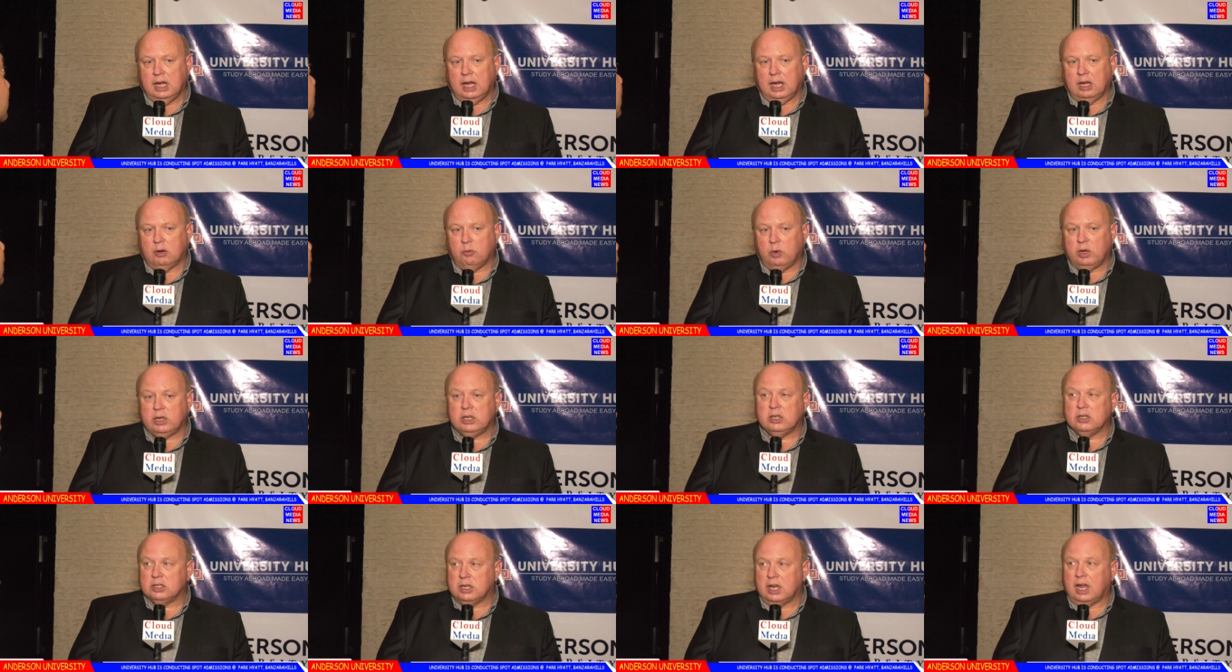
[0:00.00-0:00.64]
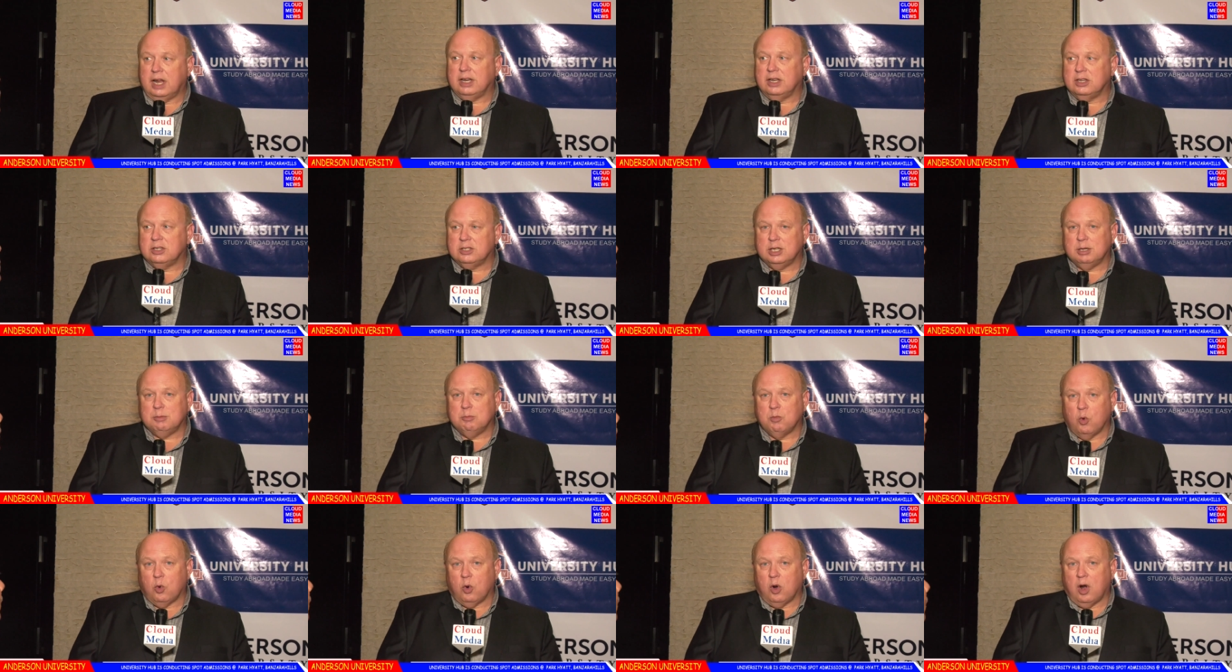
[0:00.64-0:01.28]
and we just like to see
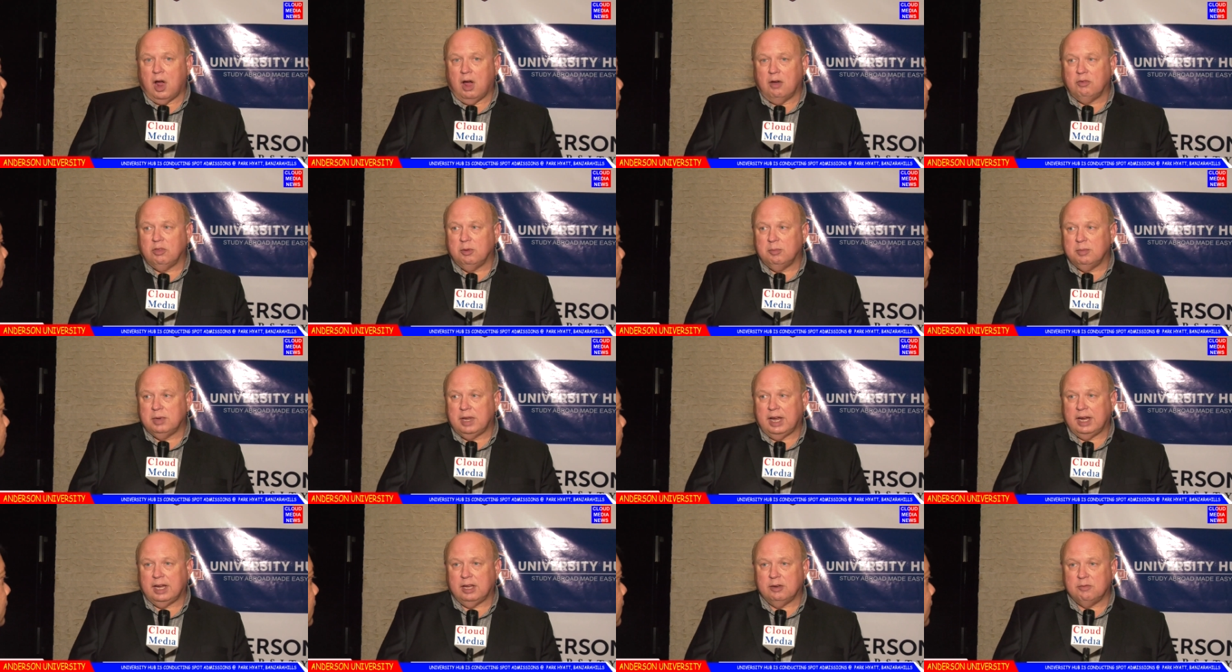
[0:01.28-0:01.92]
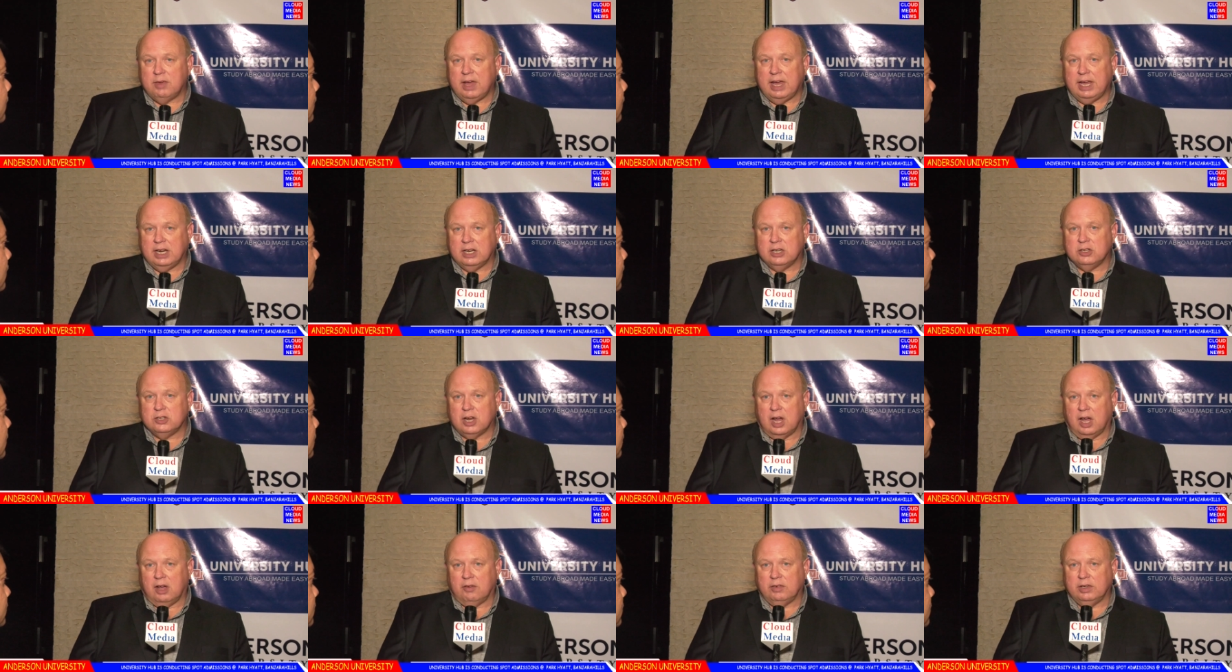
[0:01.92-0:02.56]
more of them take
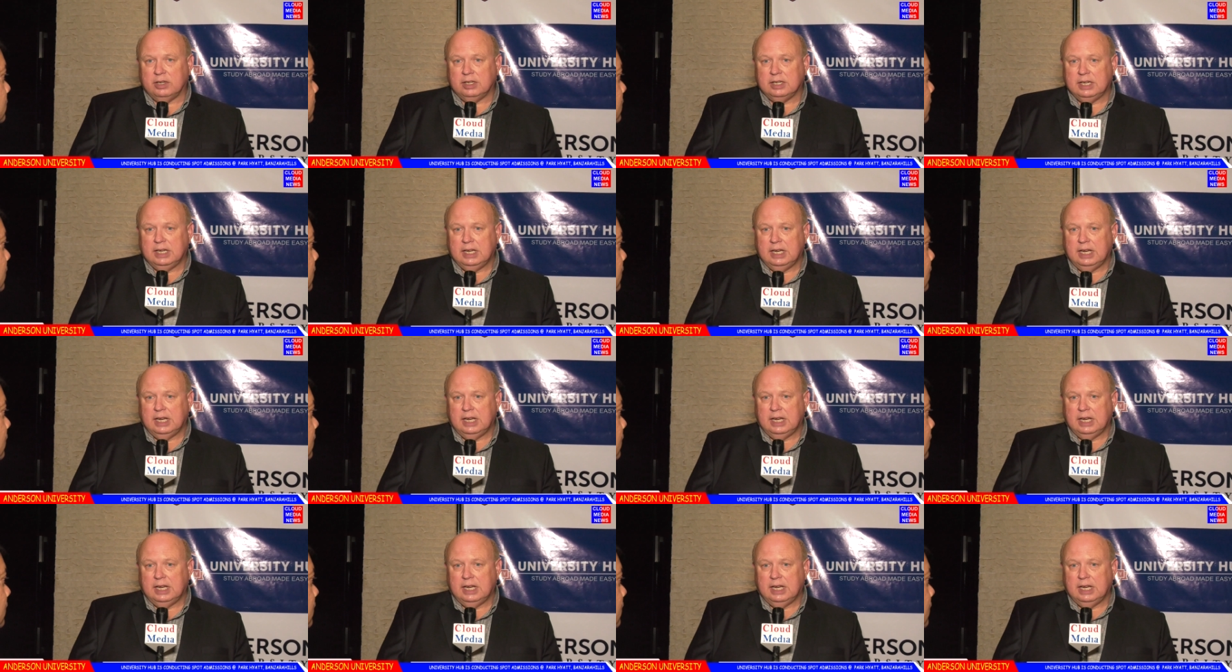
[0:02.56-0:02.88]
advantage of it.